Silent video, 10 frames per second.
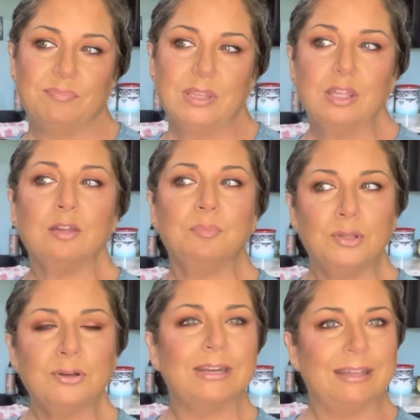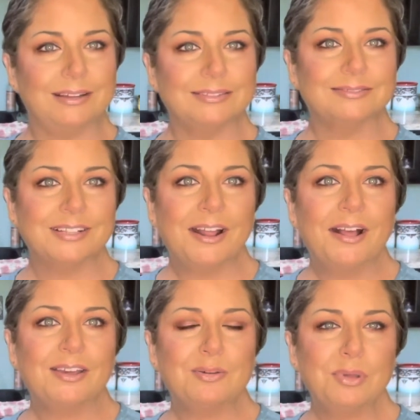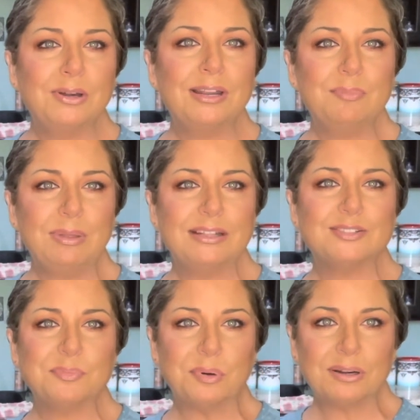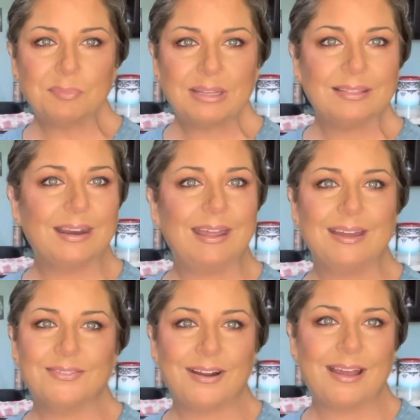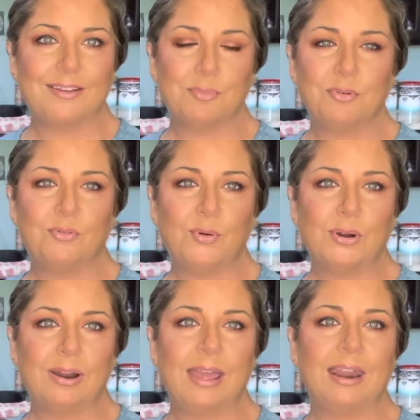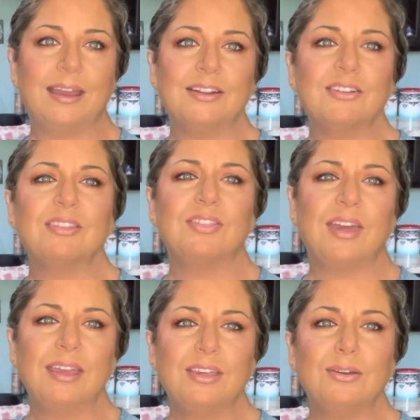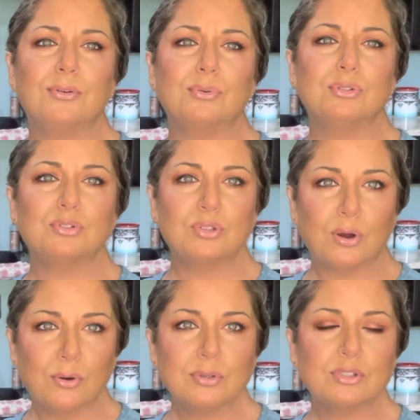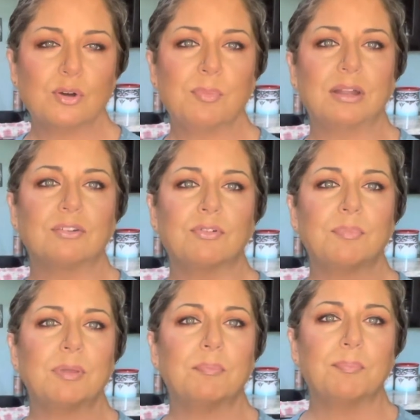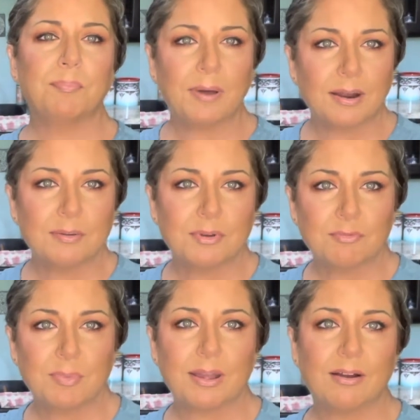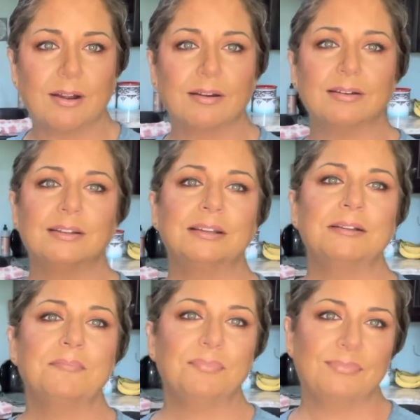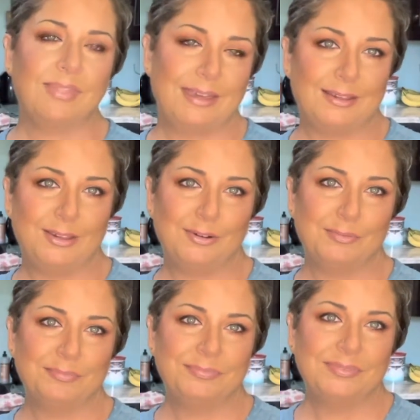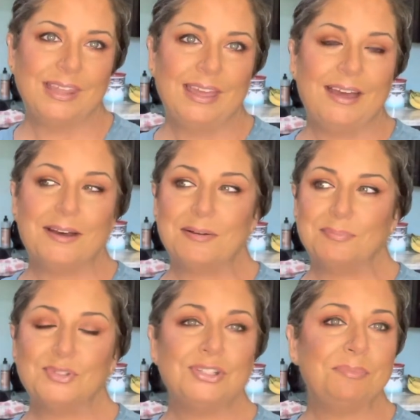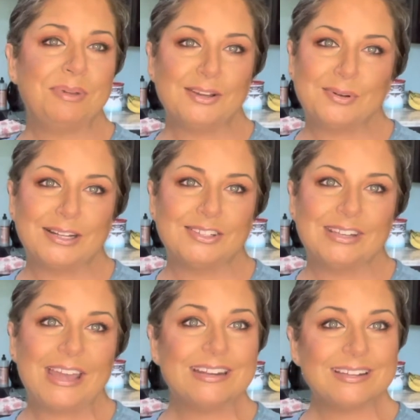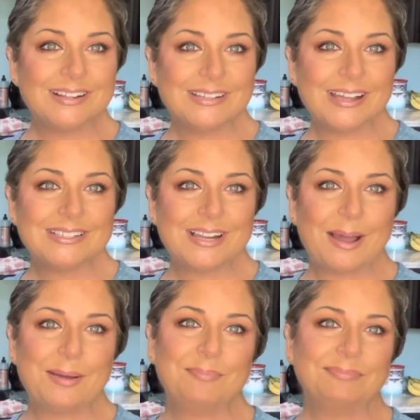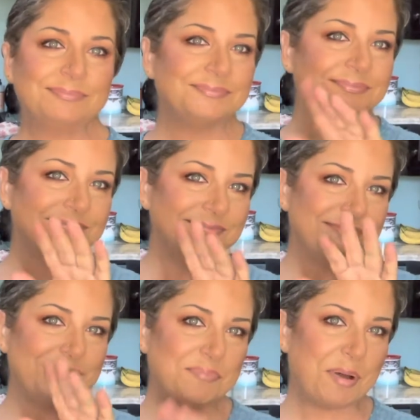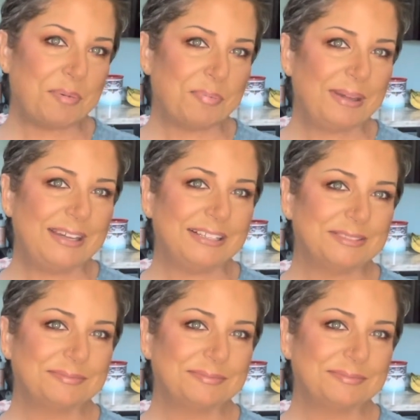Community. Community means more to me than it ever has before. And I just thank you so, so much from the bottom of my heart. Thank you. Chi miigwech. And until next time, Bama P.